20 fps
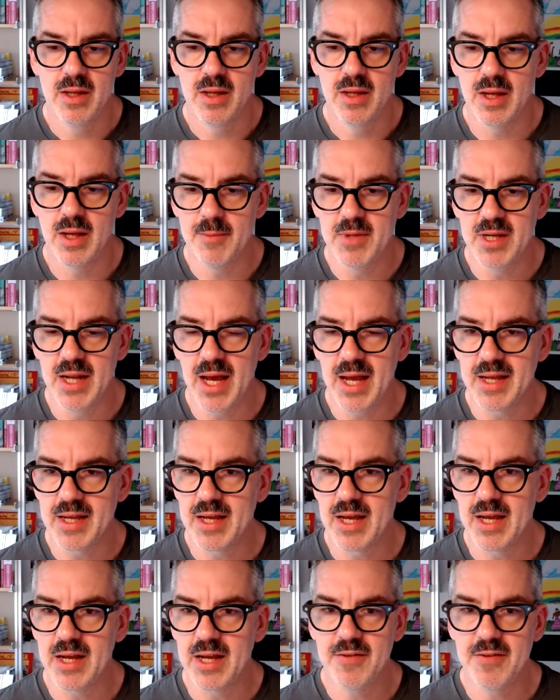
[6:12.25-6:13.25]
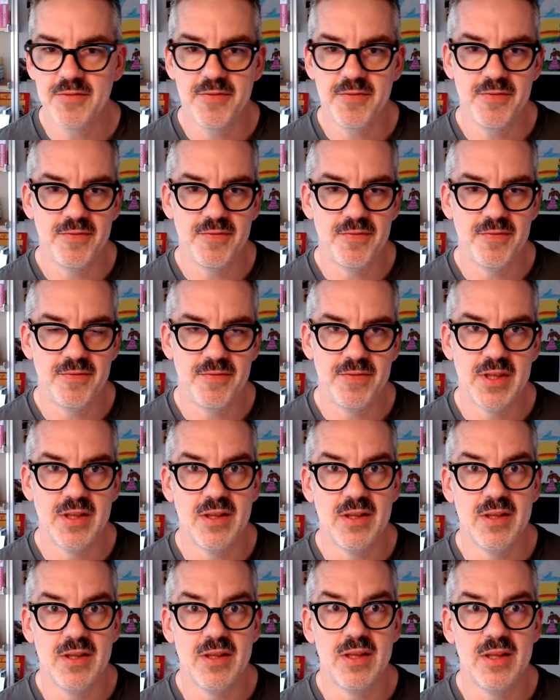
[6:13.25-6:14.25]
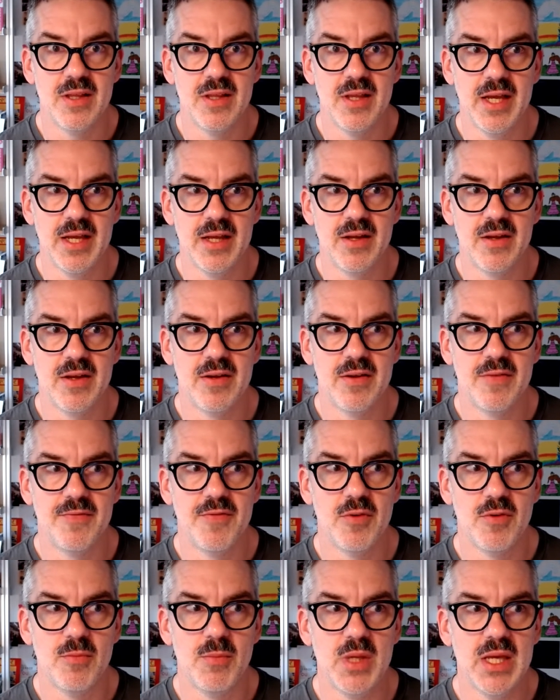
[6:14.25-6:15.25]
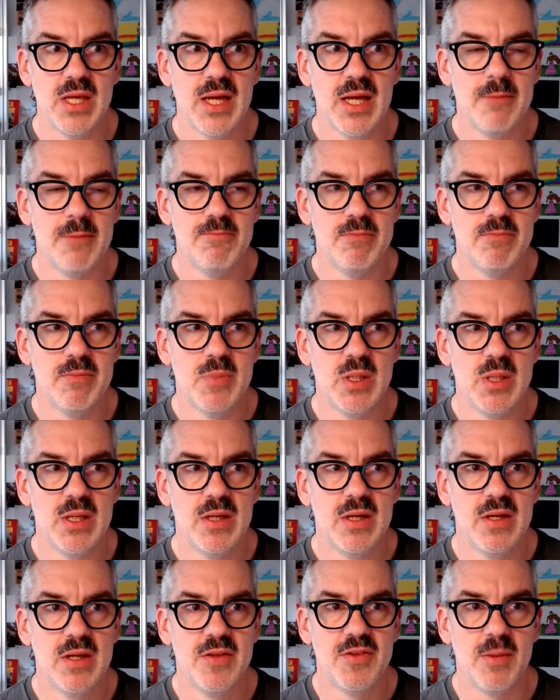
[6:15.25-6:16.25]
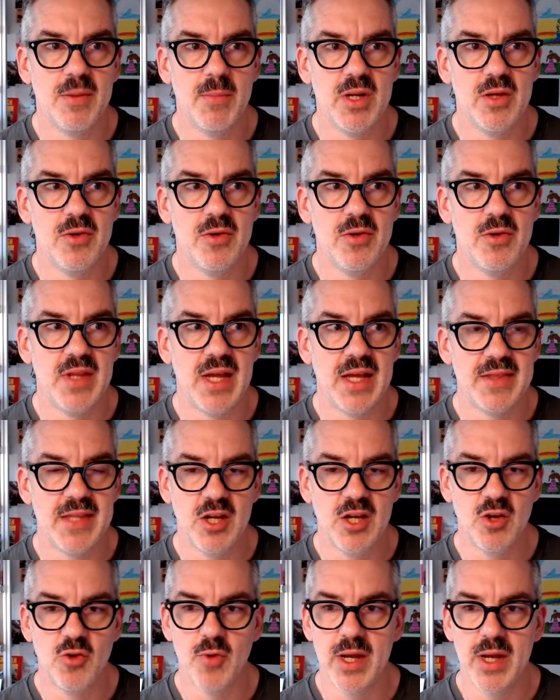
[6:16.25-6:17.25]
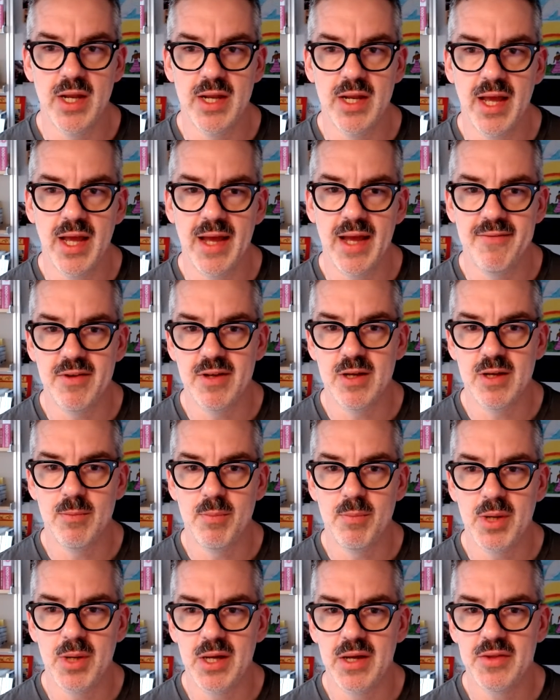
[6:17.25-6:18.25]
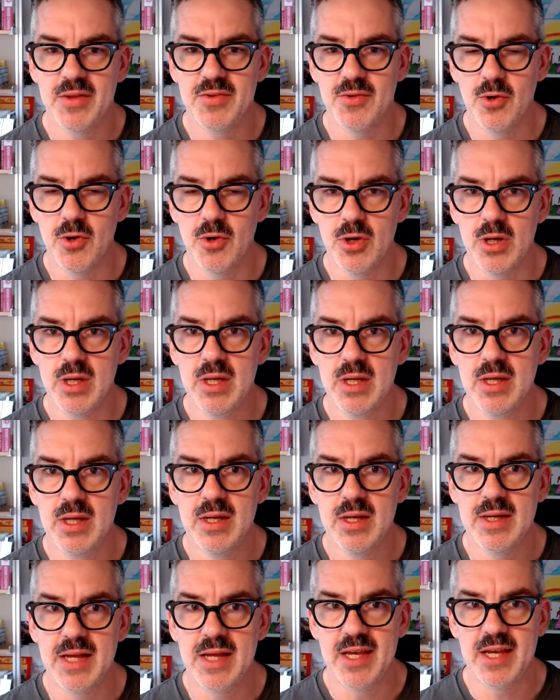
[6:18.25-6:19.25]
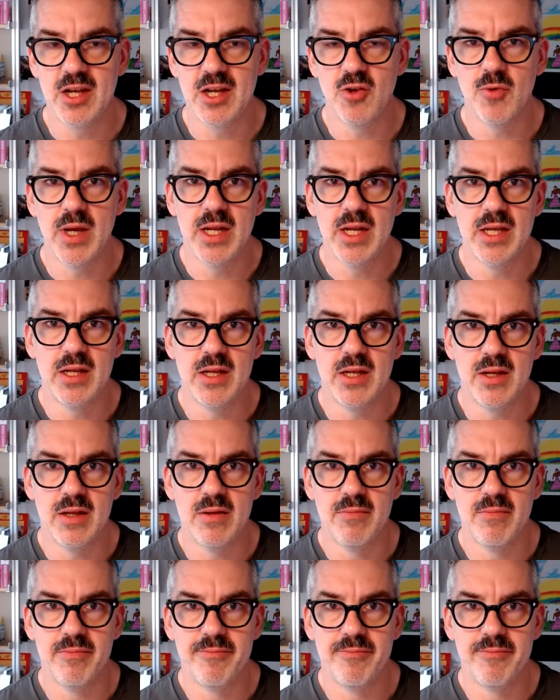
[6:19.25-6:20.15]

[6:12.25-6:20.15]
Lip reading: I mean, I kind of feel like for me, I'm somebody who's not that great at having a boss, or not that great in I